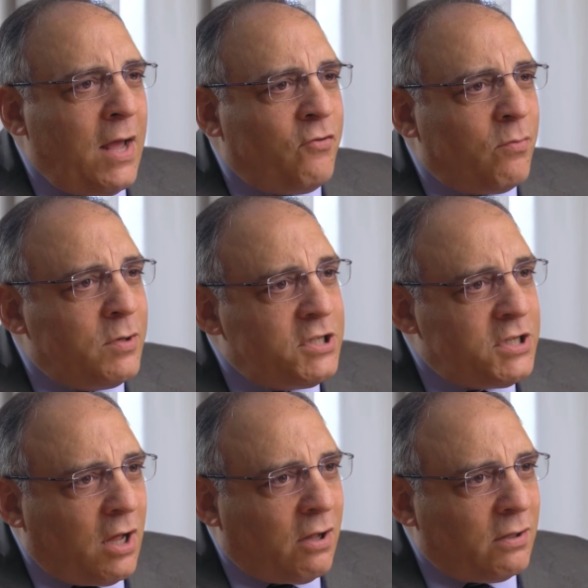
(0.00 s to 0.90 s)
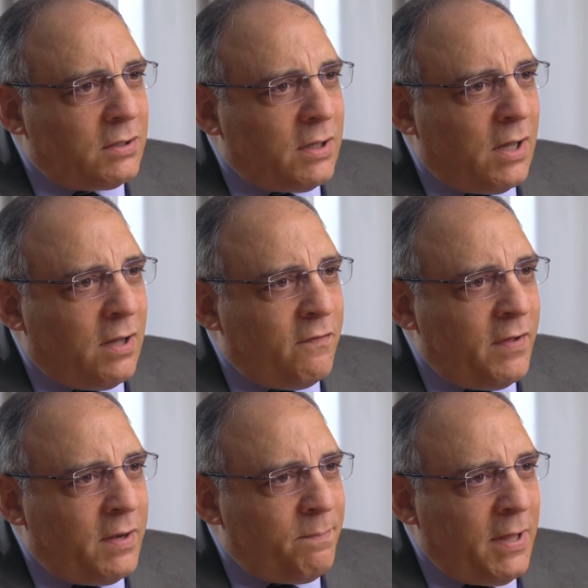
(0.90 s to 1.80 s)
as a result of
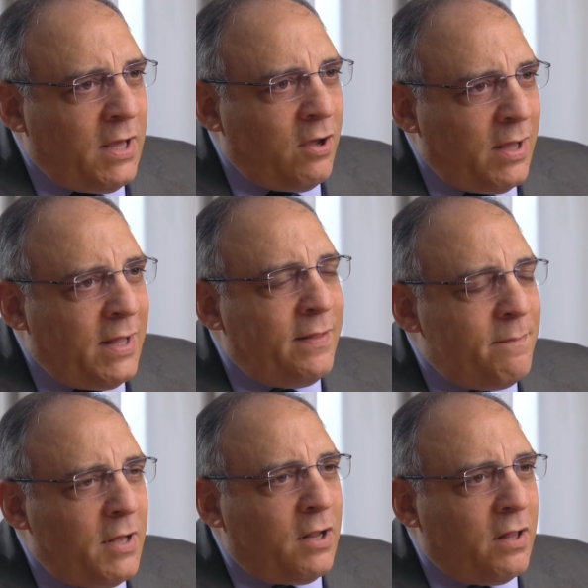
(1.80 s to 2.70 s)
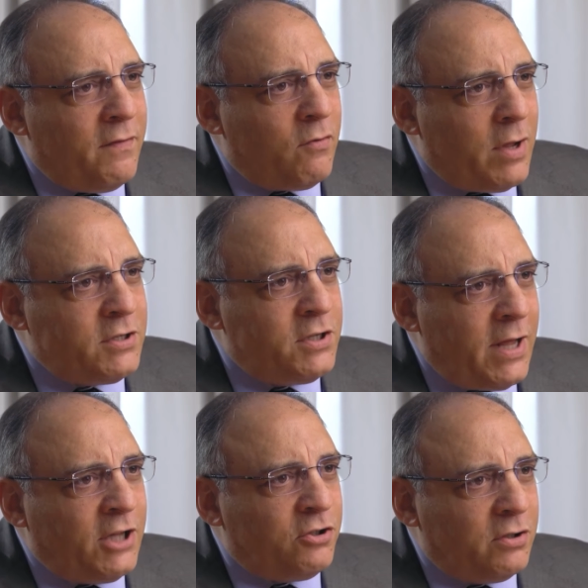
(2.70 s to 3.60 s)
it being in the middle of a
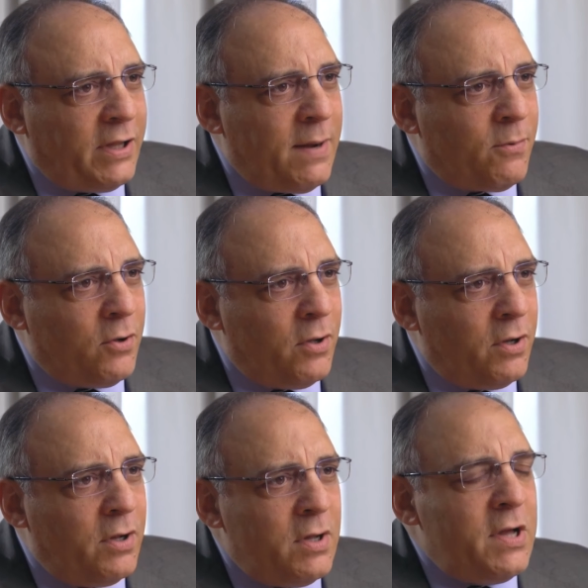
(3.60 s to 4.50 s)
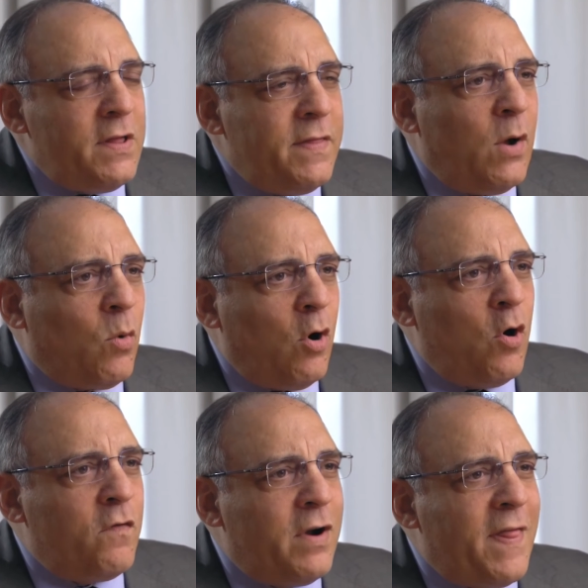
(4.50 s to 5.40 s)
residential neighborhood, there were
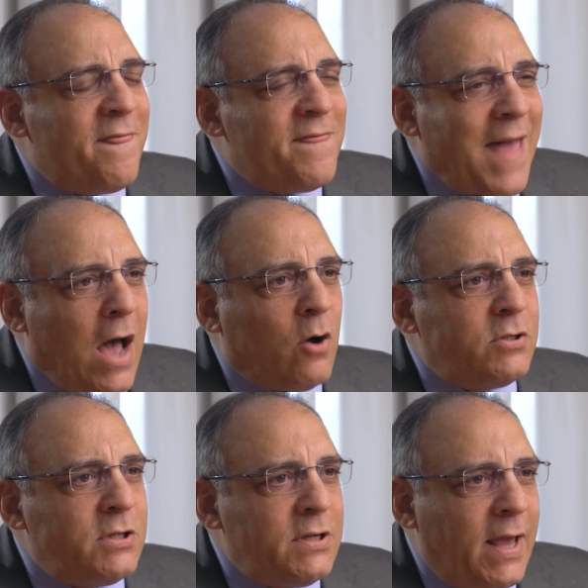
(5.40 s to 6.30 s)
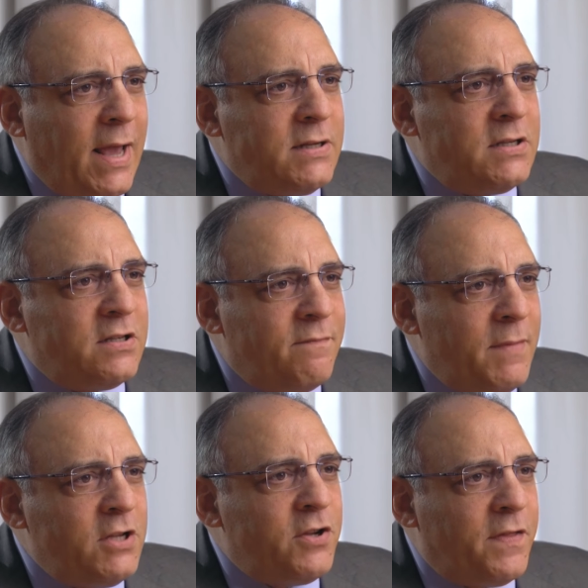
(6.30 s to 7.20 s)
over 1,000 cases of
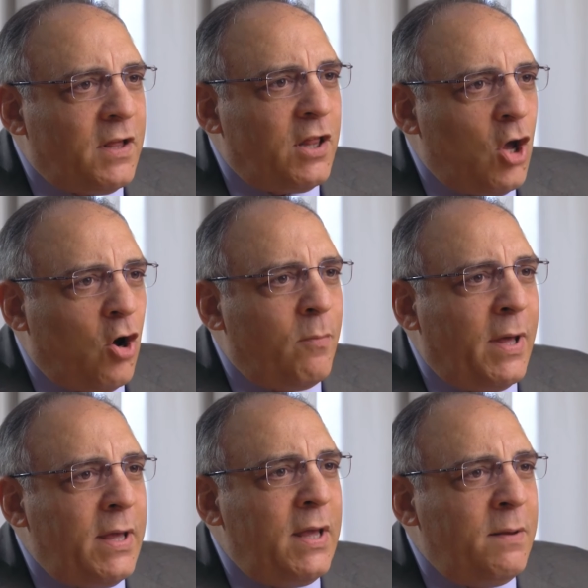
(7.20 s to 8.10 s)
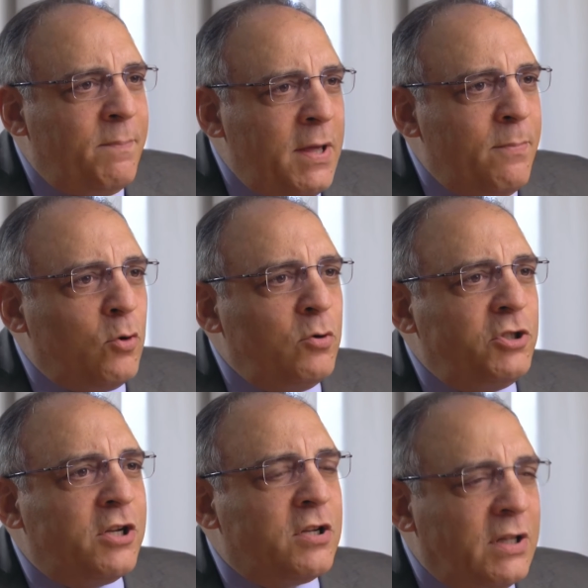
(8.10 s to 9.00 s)
mesothelioma in people who
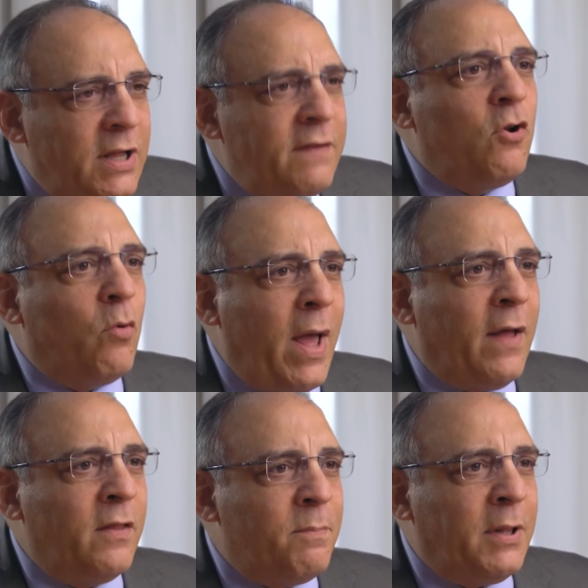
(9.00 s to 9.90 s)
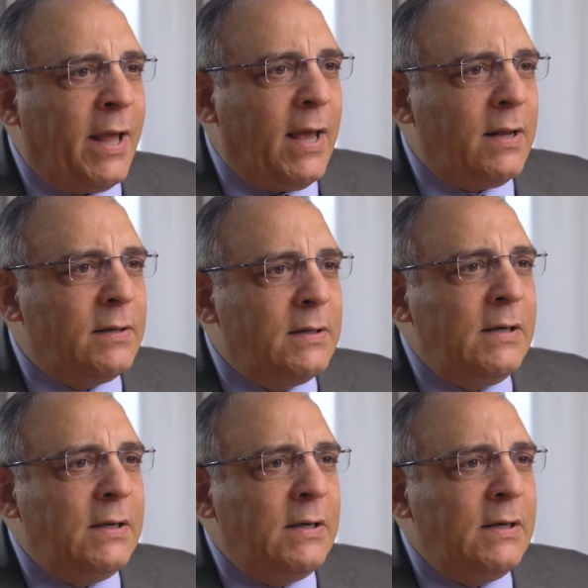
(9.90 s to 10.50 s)
just lived around the plant.